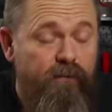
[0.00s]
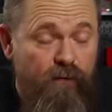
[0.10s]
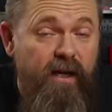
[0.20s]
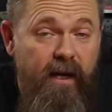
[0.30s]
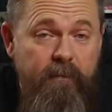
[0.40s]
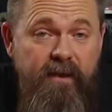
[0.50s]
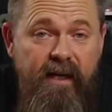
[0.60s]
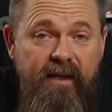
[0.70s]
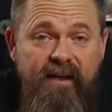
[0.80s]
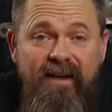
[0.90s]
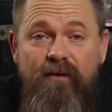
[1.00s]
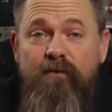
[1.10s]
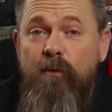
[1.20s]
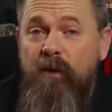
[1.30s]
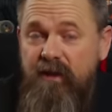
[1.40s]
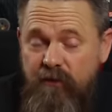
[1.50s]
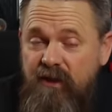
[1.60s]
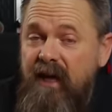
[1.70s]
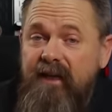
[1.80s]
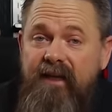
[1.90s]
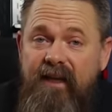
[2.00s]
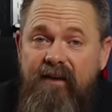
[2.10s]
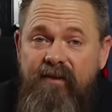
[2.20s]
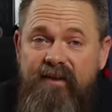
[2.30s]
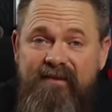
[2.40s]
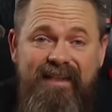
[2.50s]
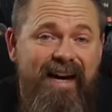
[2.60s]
free update for Windows 10 and 11.